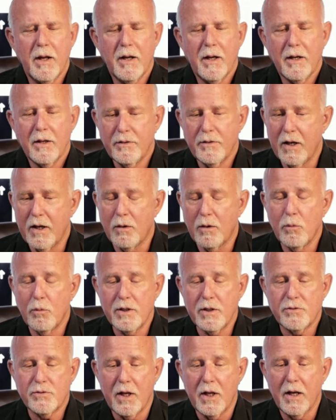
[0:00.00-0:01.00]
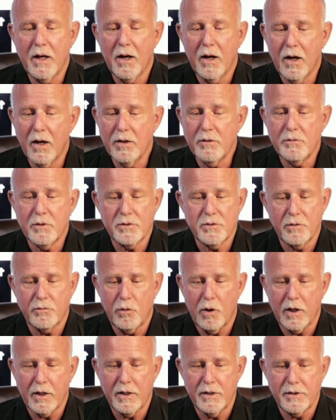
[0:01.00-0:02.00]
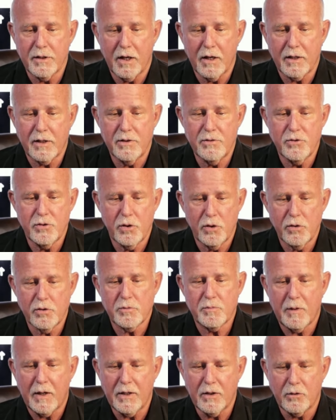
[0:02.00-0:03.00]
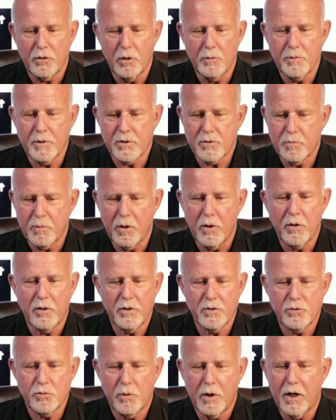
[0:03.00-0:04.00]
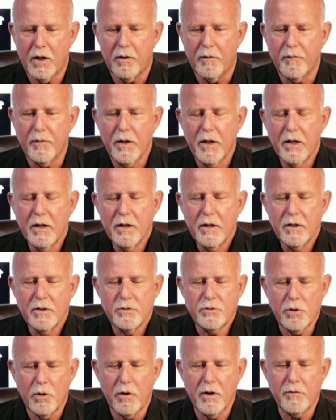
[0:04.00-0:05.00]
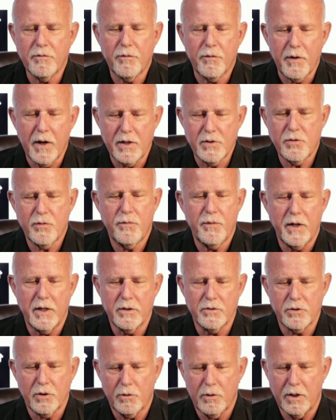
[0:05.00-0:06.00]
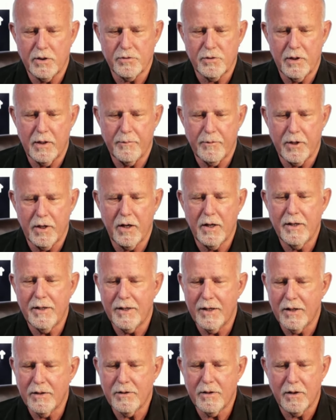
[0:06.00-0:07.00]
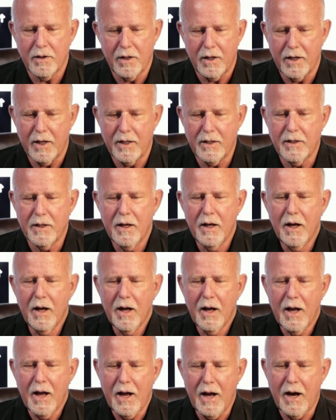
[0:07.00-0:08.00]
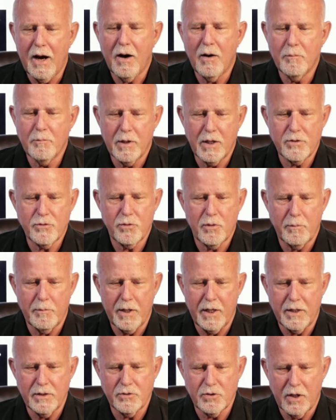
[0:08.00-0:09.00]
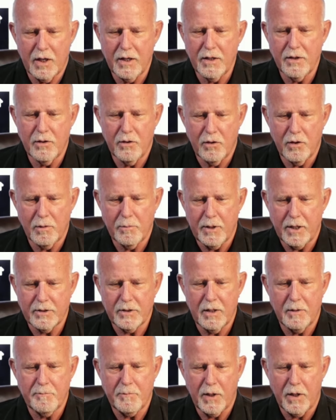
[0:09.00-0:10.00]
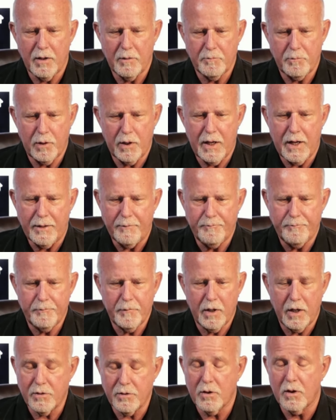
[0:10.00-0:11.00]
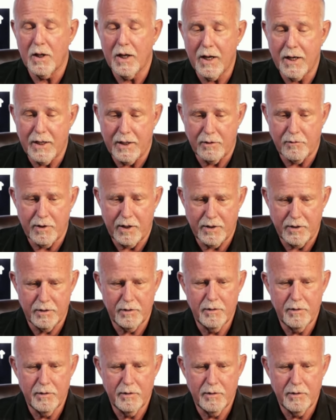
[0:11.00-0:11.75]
Then on Wednesday, hundreds of walkie talkies used by the group exploded as well, sowing fresh fears across Lebanon and underlying how much remains unknown about the apparent plot. Underlining, rather.